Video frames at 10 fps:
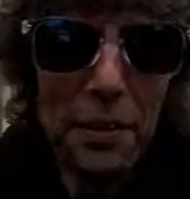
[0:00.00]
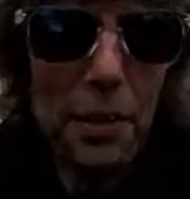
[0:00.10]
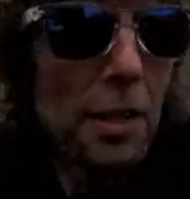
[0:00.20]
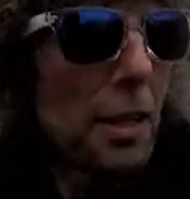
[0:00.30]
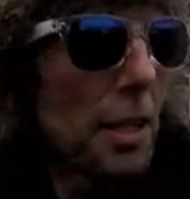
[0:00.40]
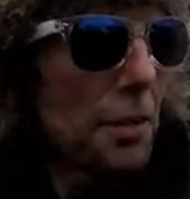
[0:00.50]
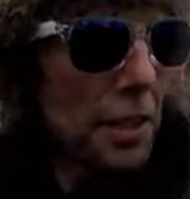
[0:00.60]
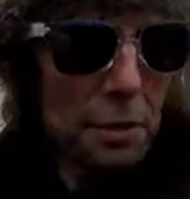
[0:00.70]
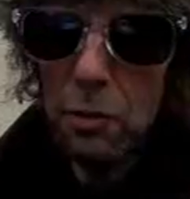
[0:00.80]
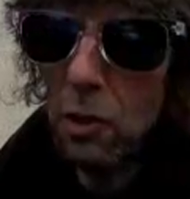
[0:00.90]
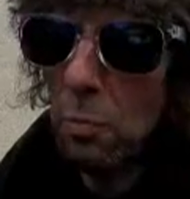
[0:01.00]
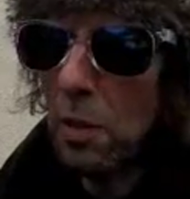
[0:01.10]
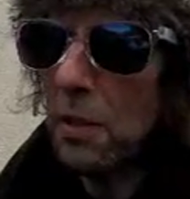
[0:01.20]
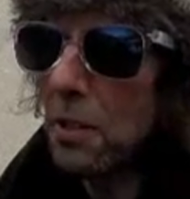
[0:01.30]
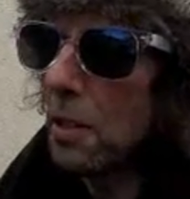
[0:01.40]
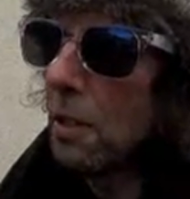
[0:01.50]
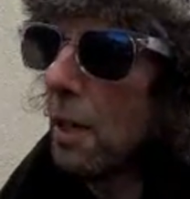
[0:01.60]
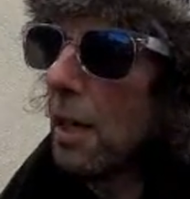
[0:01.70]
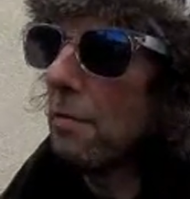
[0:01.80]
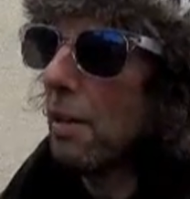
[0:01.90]
I think this was opened
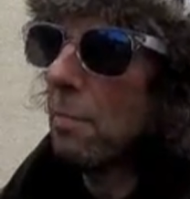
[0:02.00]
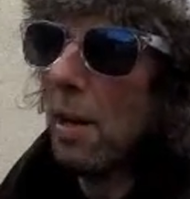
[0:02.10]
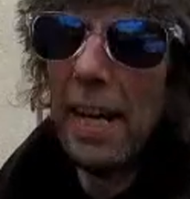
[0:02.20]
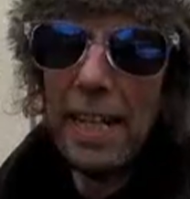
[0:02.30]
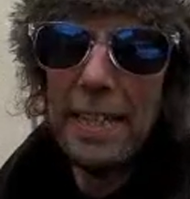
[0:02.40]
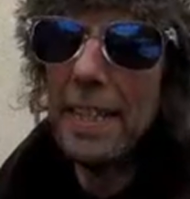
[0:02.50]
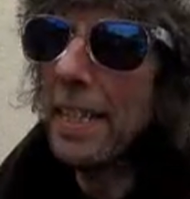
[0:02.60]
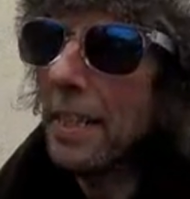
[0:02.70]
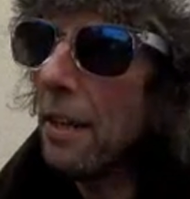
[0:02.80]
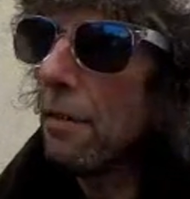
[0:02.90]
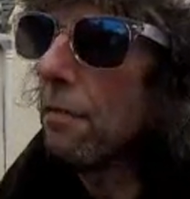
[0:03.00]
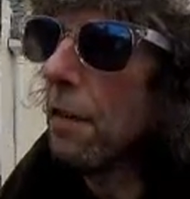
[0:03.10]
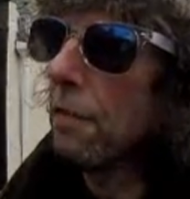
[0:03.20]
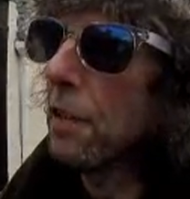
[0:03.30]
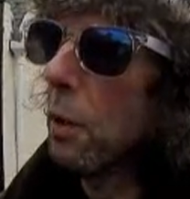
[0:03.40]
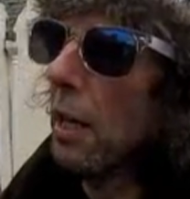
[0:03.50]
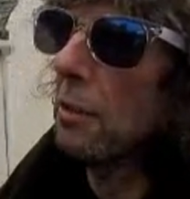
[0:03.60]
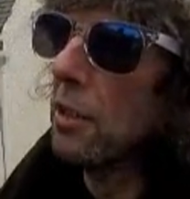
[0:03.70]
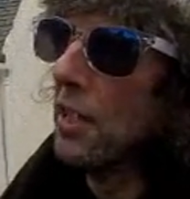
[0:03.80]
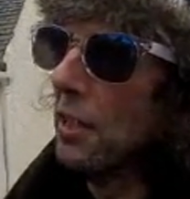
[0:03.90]
in around about 1850. Oh, hang
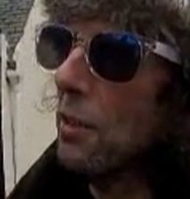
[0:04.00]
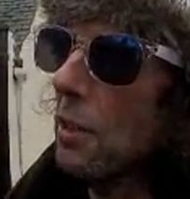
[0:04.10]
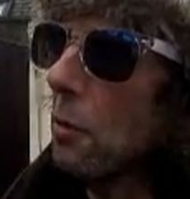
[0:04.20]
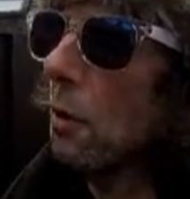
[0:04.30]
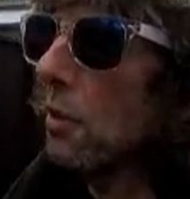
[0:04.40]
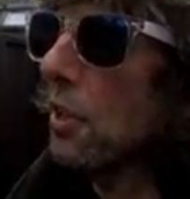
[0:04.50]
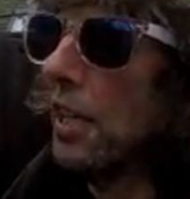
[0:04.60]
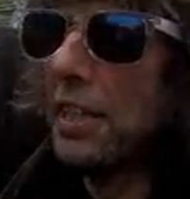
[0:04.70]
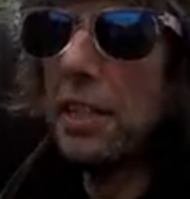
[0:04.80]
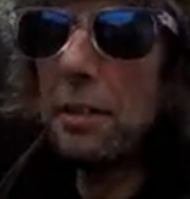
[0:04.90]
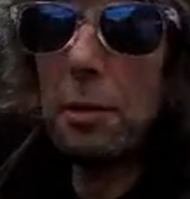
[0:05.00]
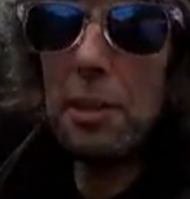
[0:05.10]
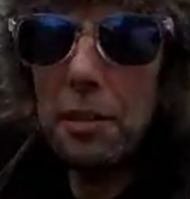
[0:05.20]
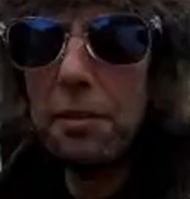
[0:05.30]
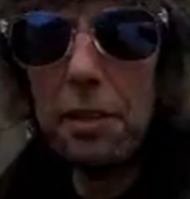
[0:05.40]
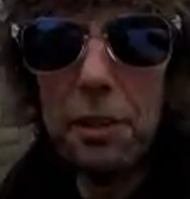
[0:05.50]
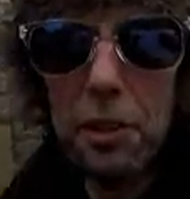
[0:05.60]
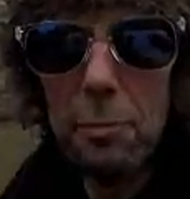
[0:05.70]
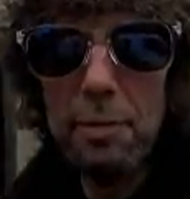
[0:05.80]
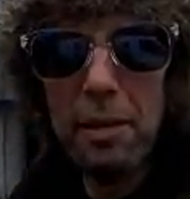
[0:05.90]
on, there's a date in this one though. It says 1823, so it
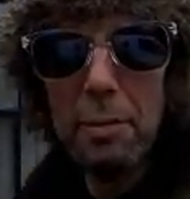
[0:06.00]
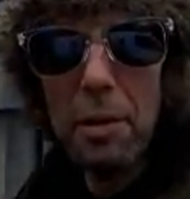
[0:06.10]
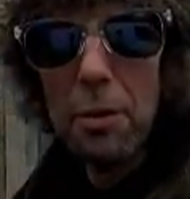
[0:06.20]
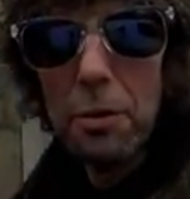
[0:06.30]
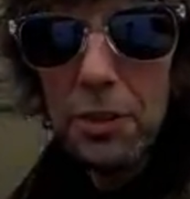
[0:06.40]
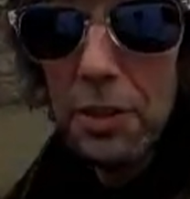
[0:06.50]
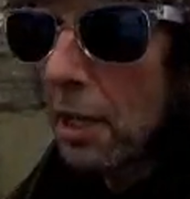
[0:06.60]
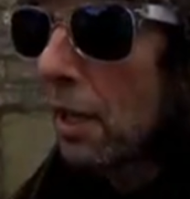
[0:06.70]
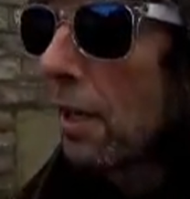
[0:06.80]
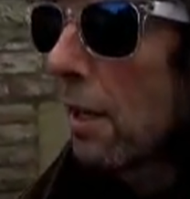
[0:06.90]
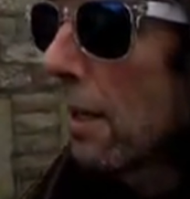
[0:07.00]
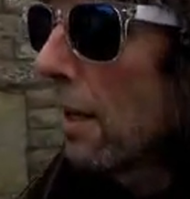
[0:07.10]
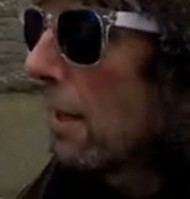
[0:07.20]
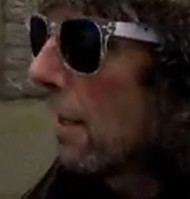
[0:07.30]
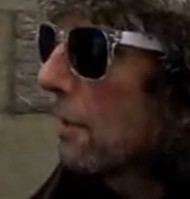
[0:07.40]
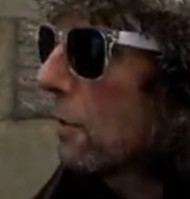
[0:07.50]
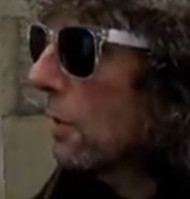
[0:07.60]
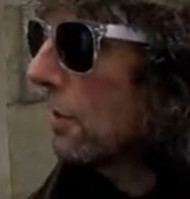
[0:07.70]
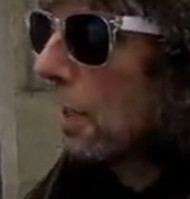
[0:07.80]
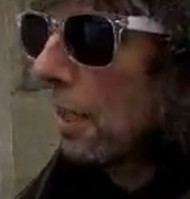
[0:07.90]
could be around about those sort
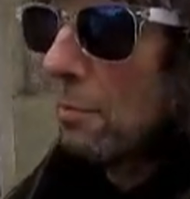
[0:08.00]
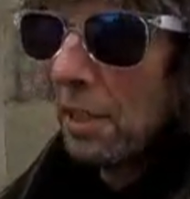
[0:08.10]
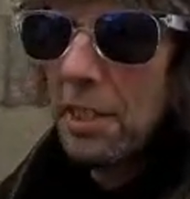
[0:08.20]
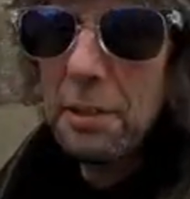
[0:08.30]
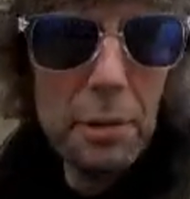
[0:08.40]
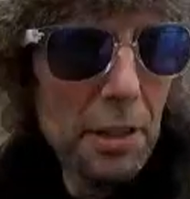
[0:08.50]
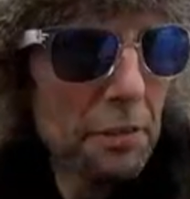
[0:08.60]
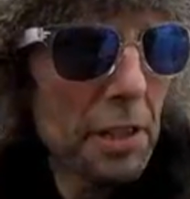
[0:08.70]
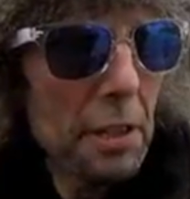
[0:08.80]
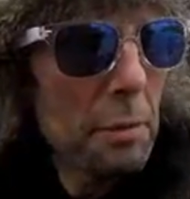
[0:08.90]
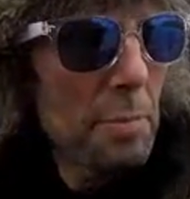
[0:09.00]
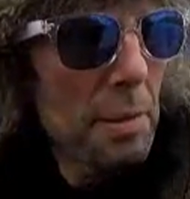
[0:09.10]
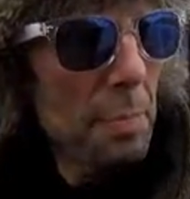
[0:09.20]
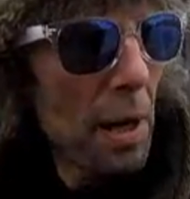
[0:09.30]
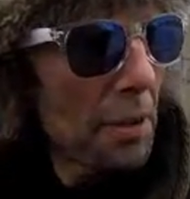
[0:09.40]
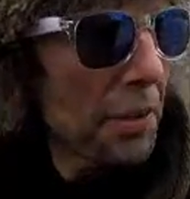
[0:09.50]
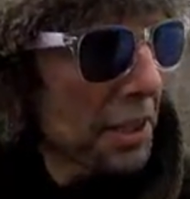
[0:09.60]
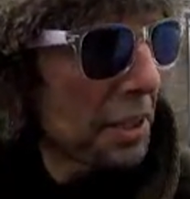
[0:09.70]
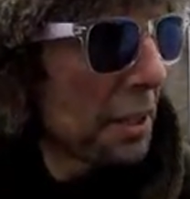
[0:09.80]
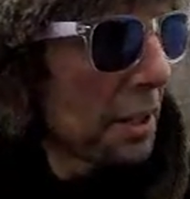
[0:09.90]
of times. 1823, there would be
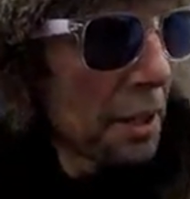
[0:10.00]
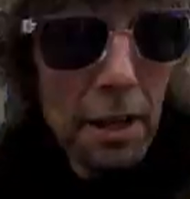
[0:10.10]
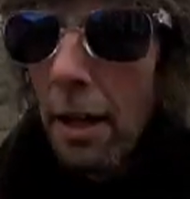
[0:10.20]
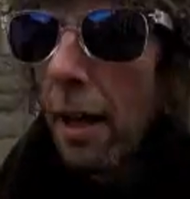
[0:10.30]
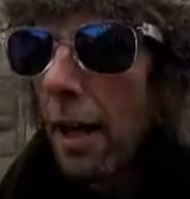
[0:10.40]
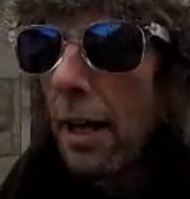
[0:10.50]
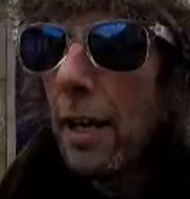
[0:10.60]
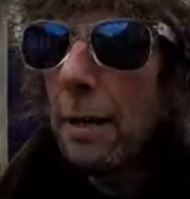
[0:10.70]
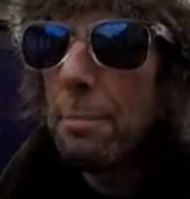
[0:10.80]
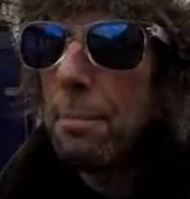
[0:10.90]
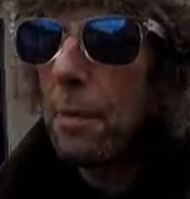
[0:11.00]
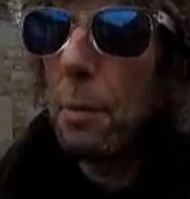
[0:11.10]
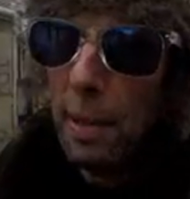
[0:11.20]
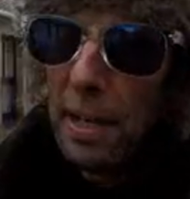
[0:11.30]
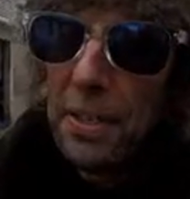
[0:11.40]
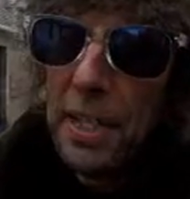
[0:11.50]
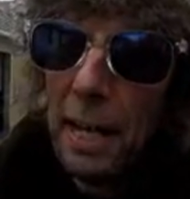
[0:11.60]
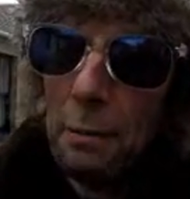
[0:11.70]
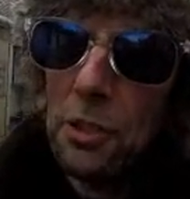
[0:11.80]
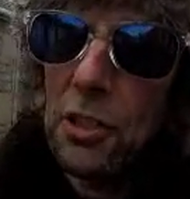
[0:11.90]
bathing or bathing
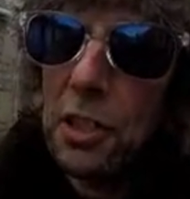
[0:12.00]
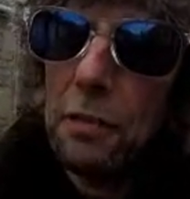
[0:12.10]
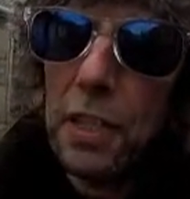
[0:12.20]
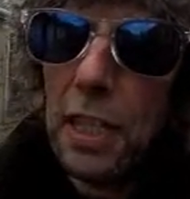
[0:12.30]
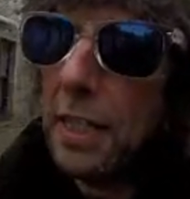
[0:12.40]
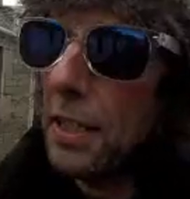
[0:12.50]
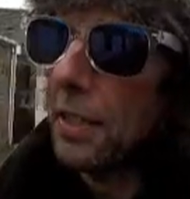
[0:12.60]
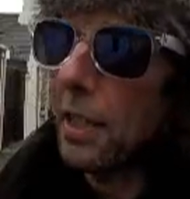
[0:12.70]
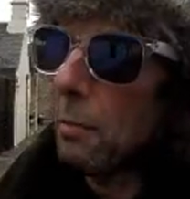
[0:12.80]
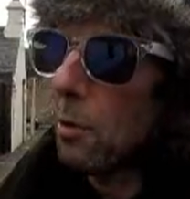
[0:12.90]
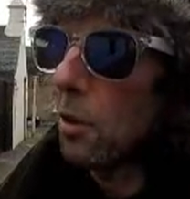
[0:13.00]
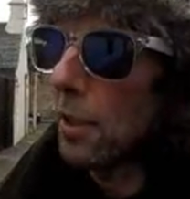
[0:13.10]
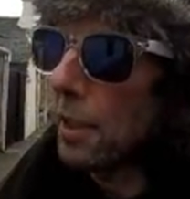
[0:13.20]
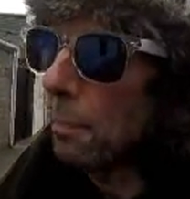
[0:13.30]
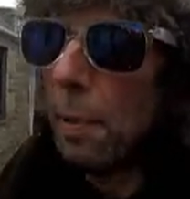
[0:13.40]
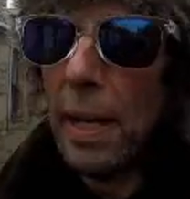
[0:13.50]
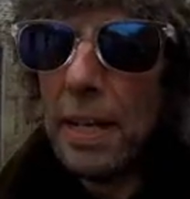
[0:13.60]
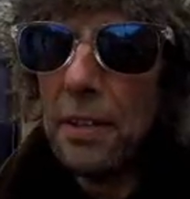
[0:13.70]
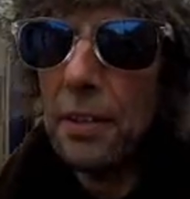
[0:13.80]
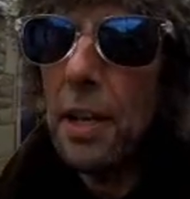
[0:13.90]
houses here for the ladies to come along and just
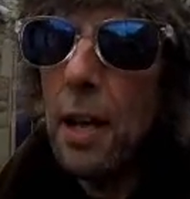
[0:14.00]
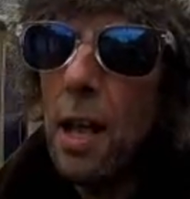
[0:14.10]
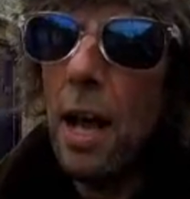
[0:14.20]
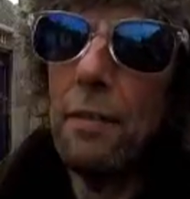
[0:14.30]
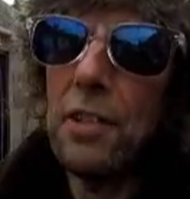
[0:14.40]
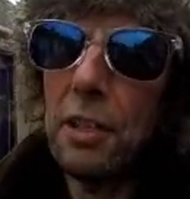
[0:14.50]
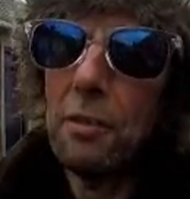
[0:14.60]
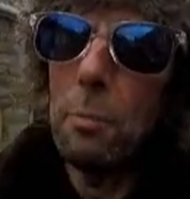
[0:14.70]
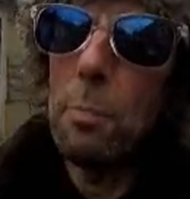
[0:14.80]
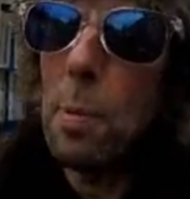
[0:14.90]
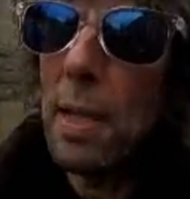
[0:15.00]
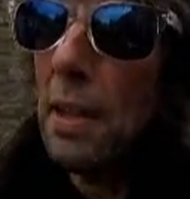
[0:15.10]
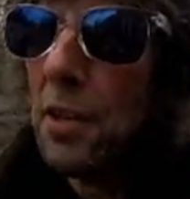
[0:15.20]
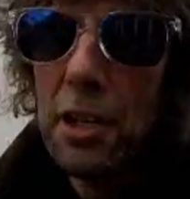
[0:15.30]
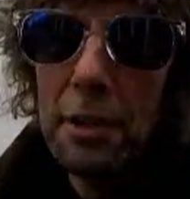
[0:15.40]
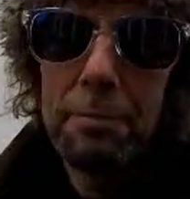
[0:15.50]
bathe and have a general blether.